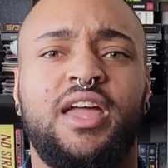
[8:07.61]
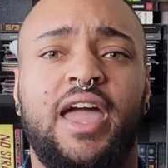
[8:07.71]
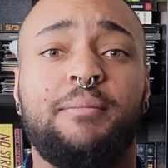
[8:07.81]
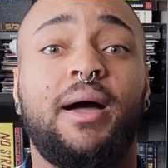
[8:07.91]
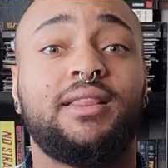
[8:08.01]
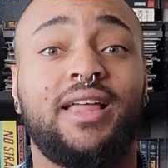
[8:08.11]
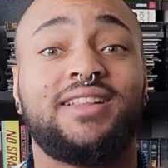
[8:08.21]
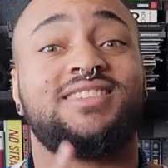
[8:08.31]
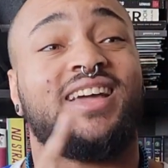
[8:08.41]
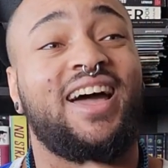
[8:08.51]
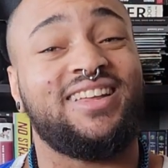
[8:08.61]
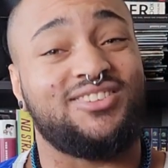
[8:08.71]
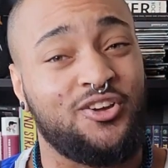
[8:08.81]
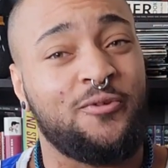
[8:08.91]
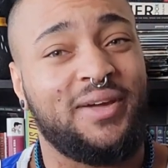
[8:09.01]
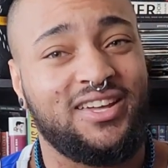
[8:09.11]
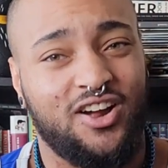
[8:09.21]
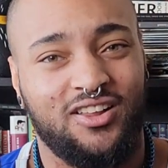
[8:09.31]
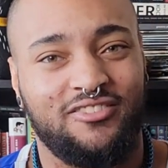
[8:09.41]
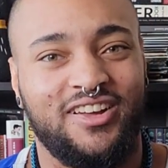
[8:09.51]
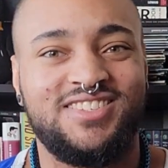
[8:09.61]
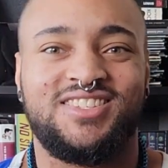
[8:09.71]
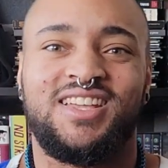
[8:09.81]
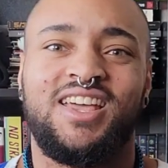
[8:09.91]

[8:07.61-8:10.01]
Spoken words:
And by let's, I do mean all of us.